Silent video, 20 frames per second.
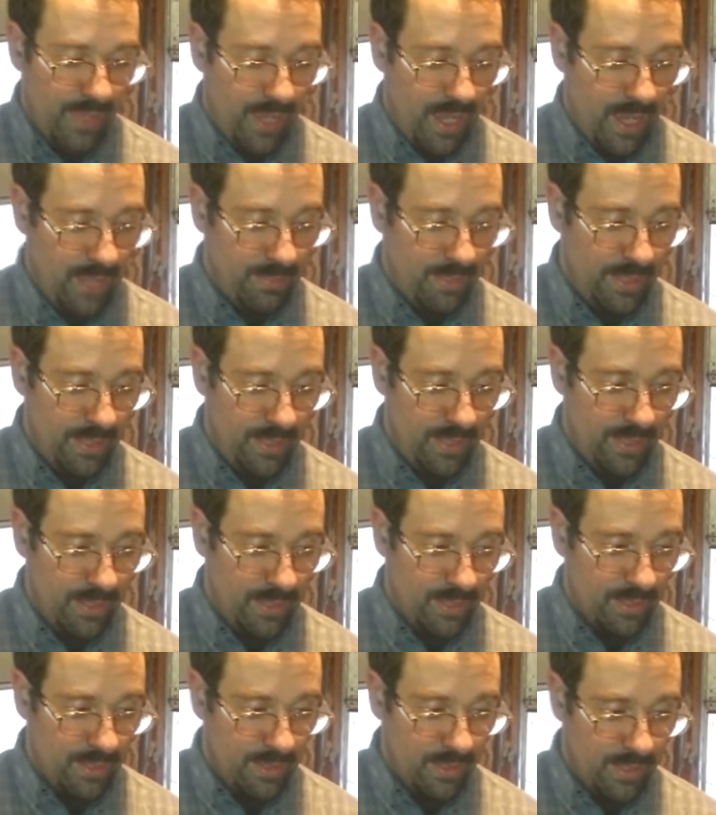I mean,
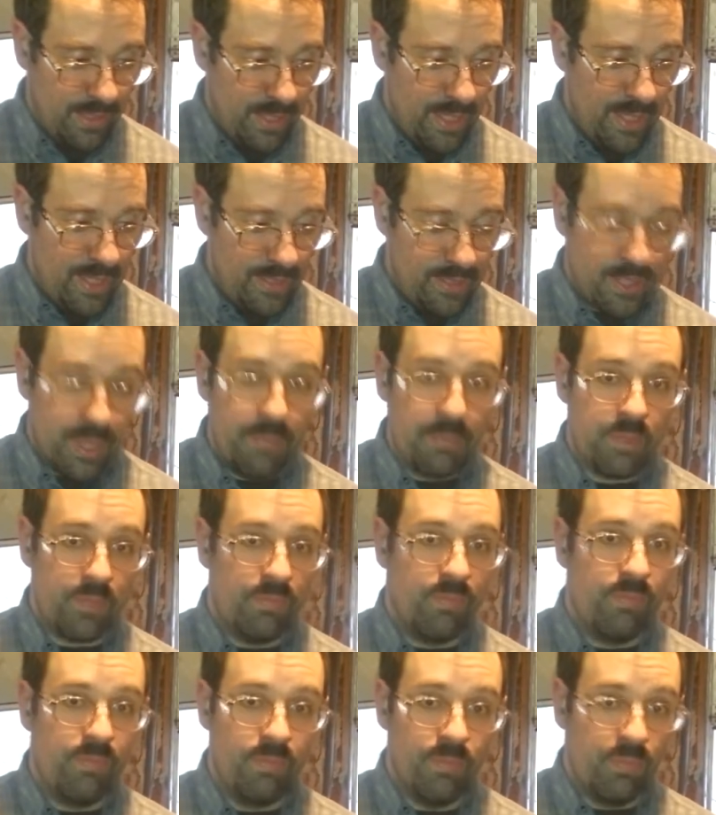he dumped
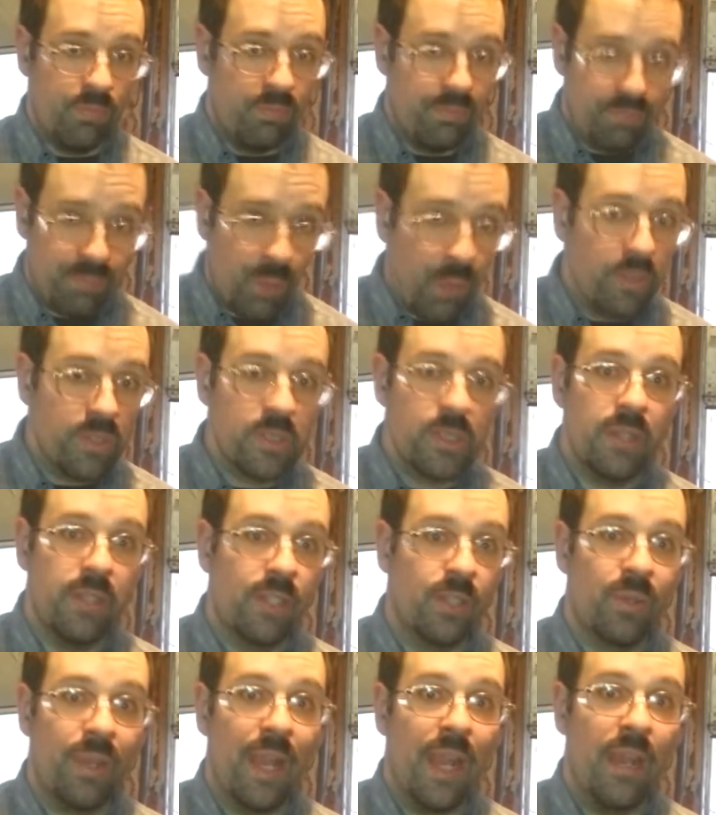bolts on
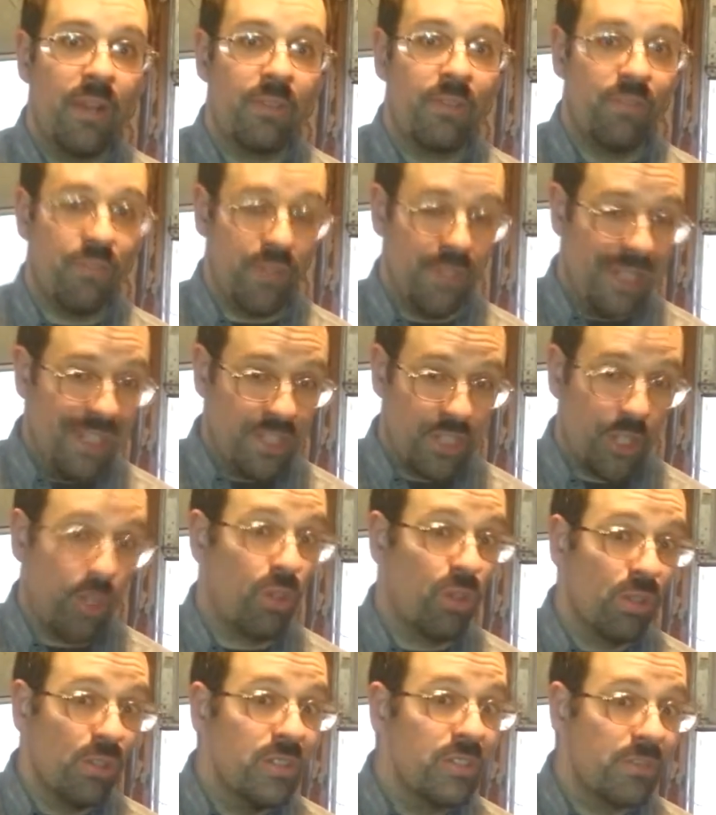the ground for the
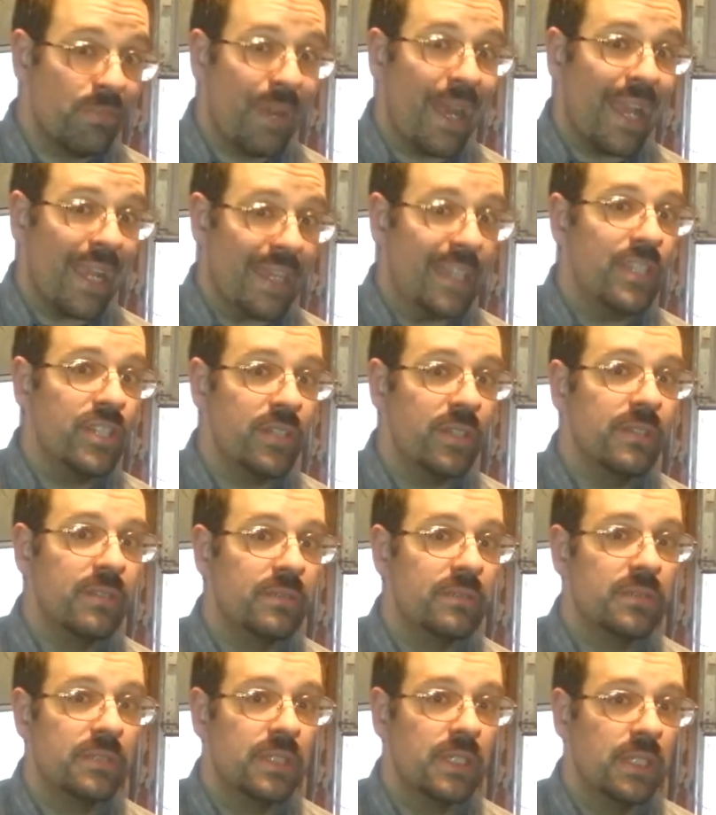internals of my engine.
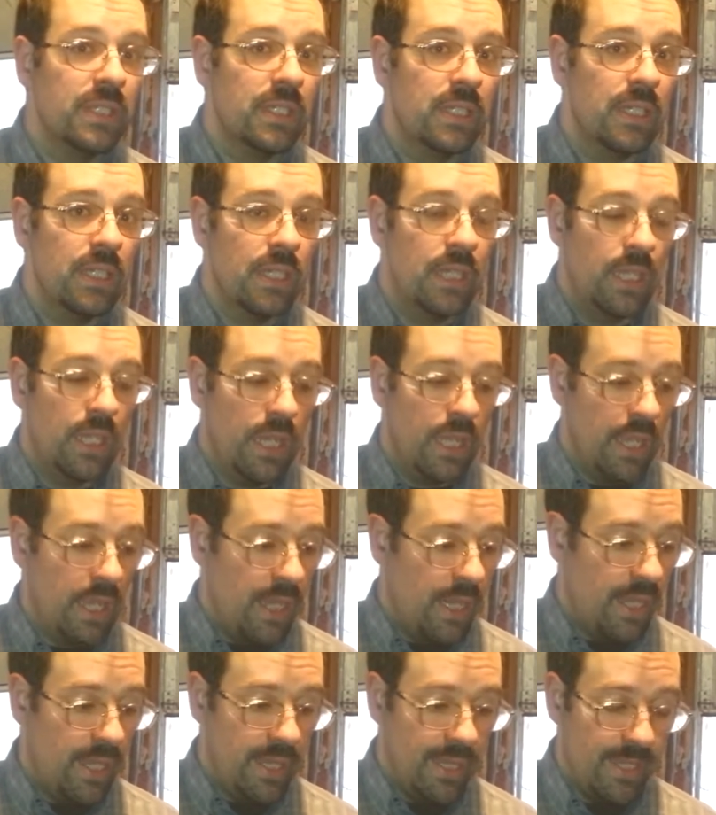
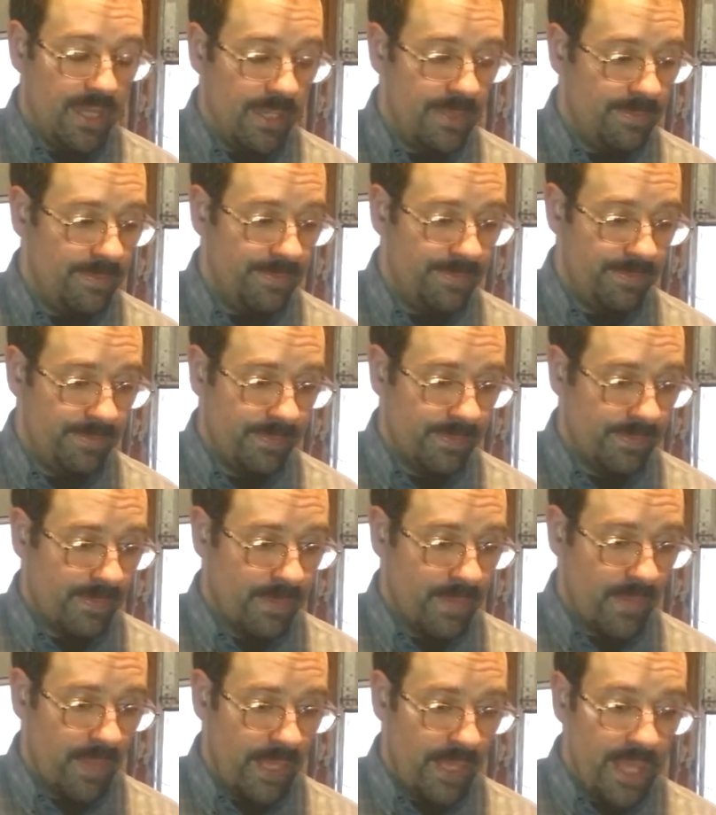Um,
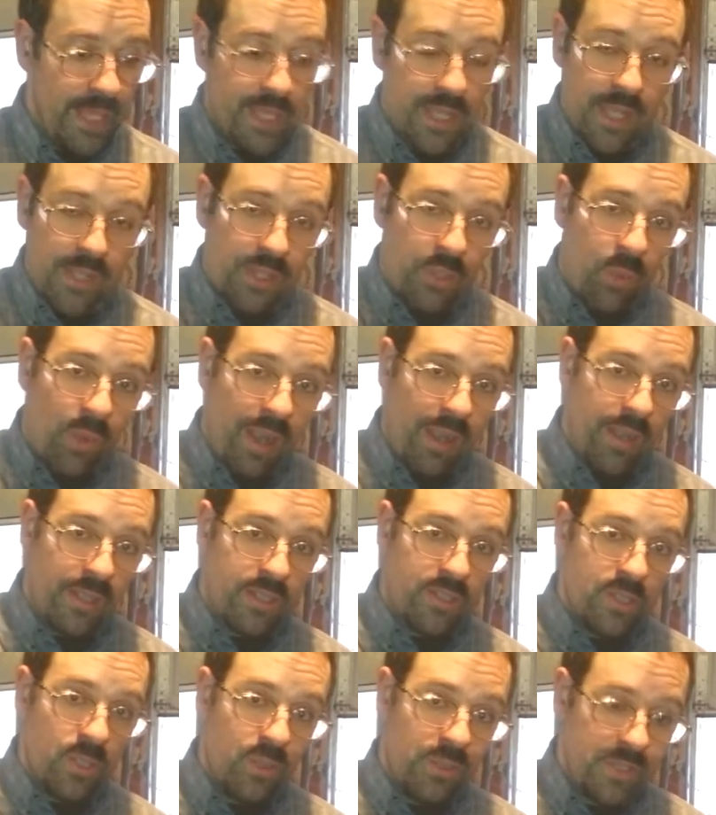he cut the
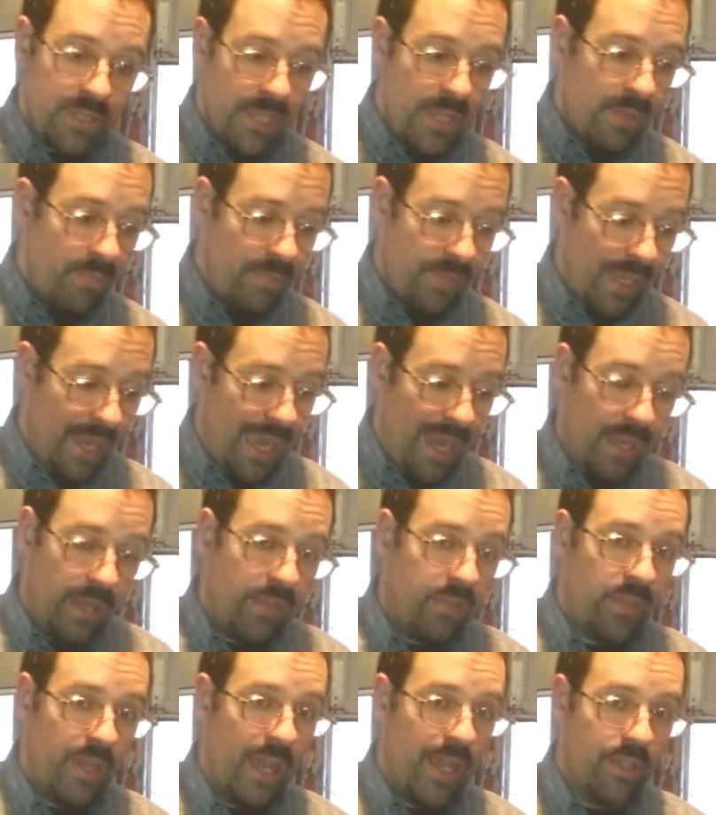wiring so deep that I don't
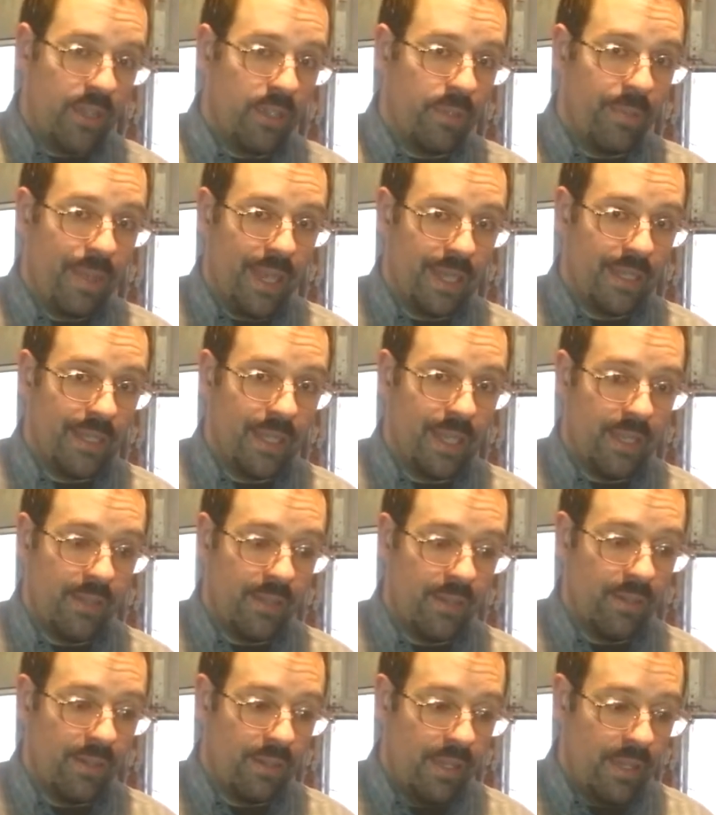even know how to hook it back
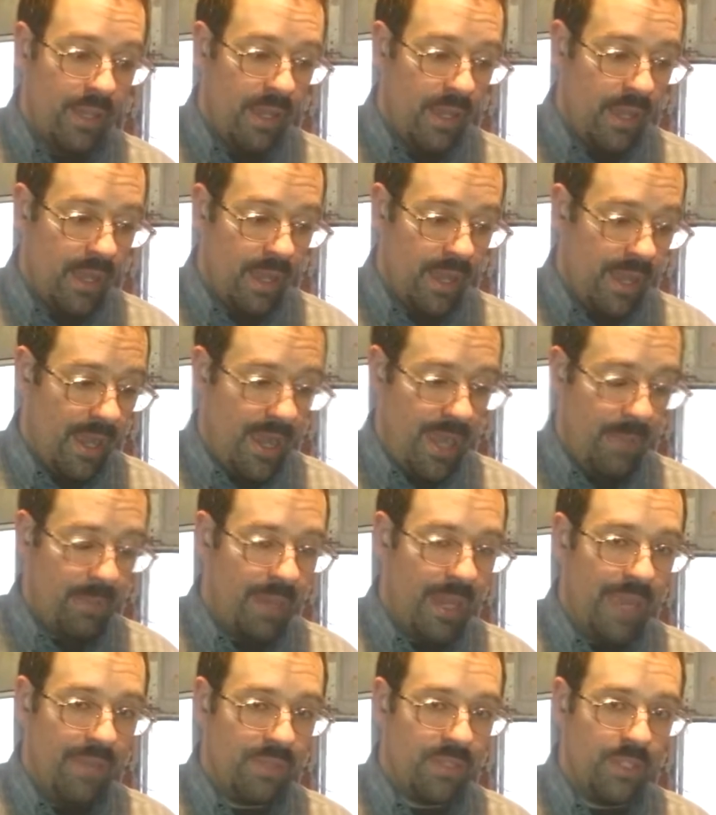together. I'm
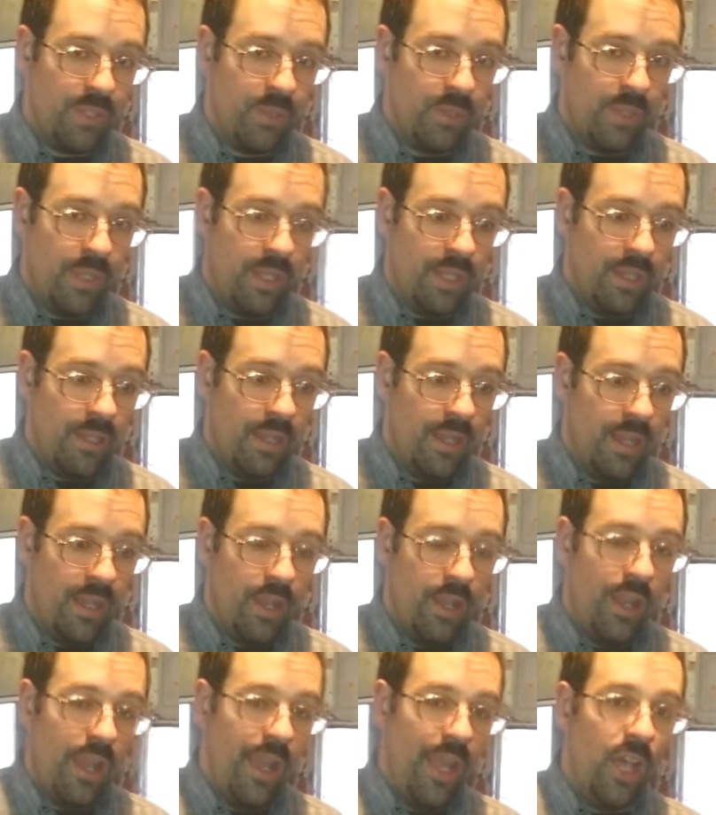going to have to do a
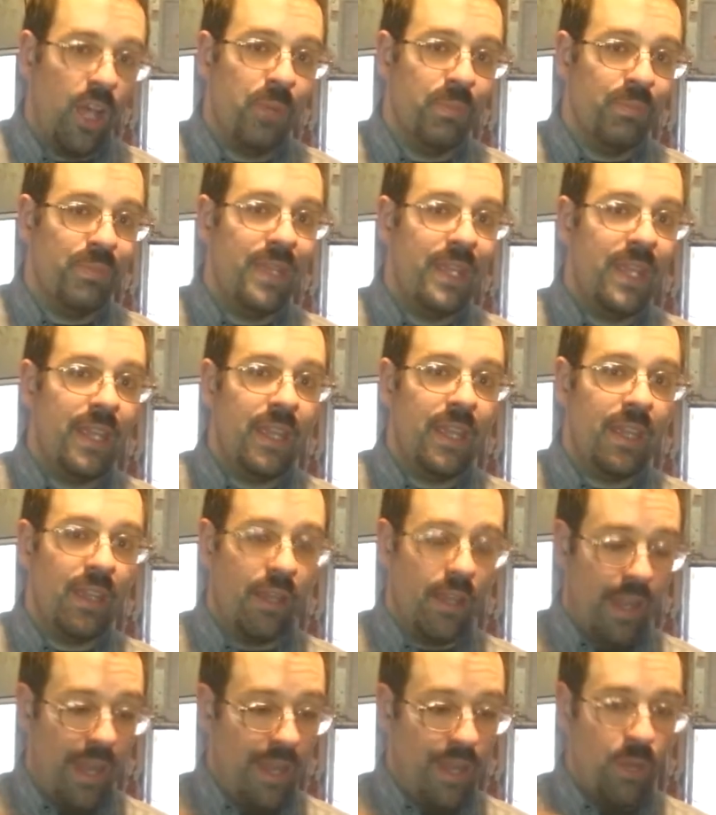help me.
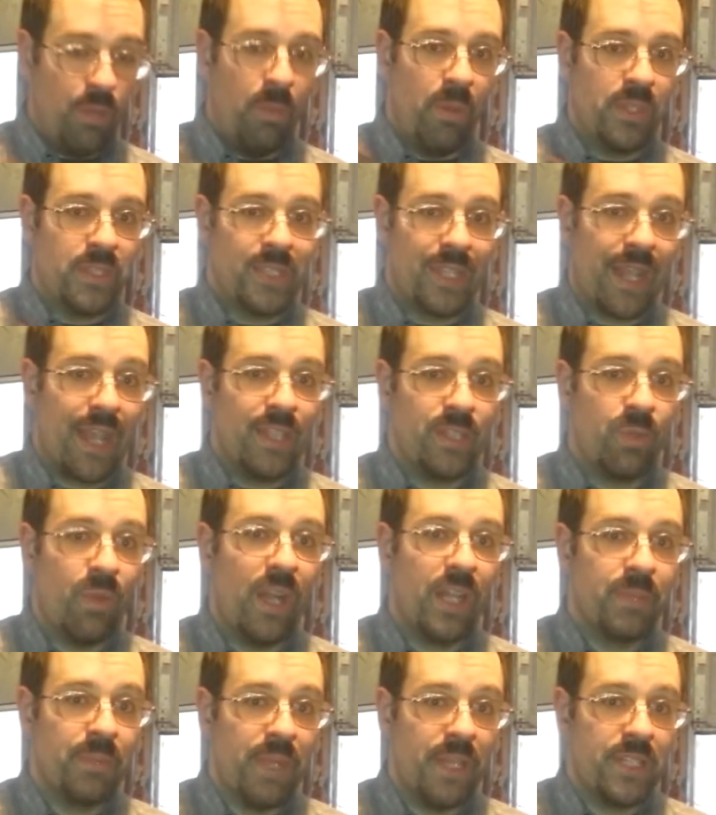I know most of the guys that
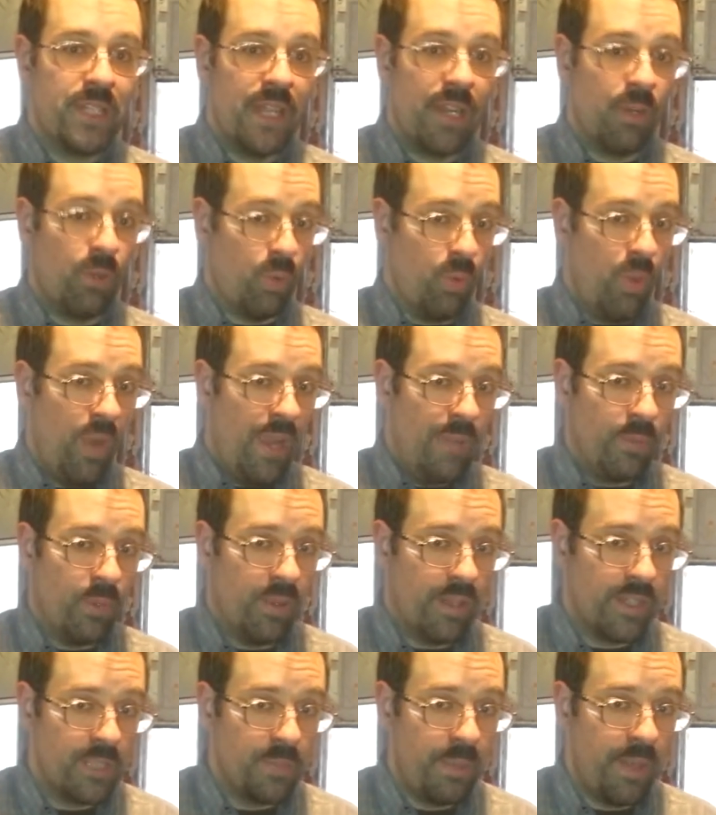watch my channel are way
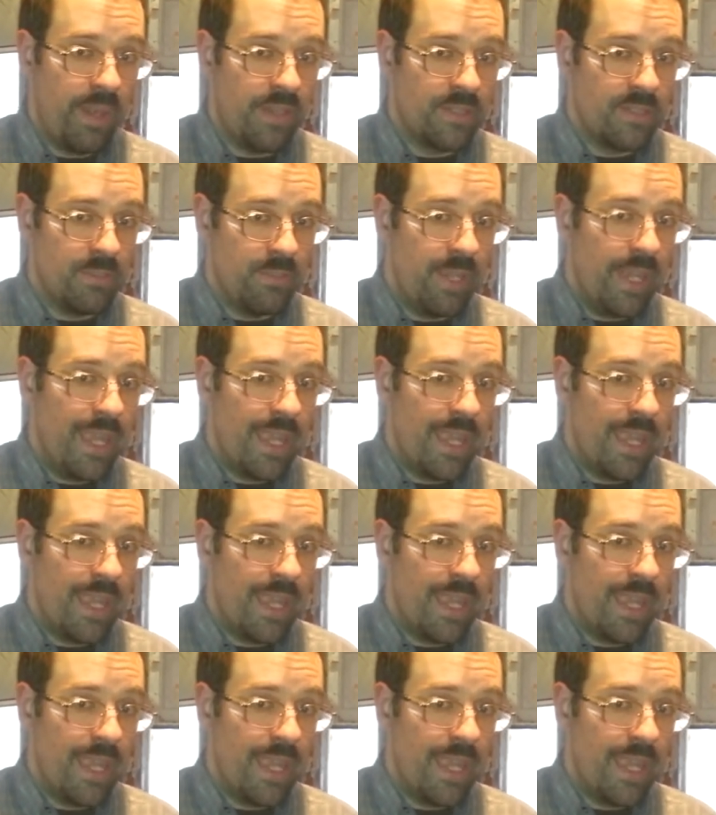more experienced than me